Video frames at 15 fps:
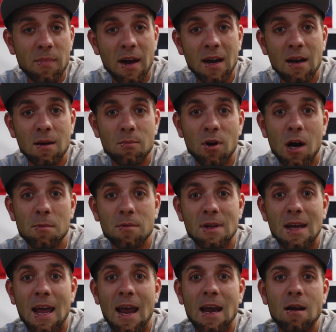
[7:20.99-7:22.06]
Painted
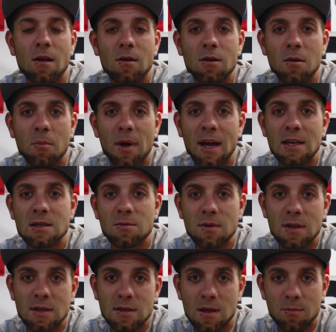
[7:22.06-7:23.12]
probably 800 baits
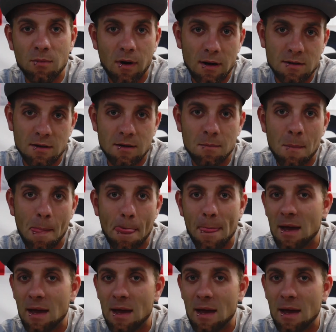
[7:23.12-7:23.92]
with this compressor,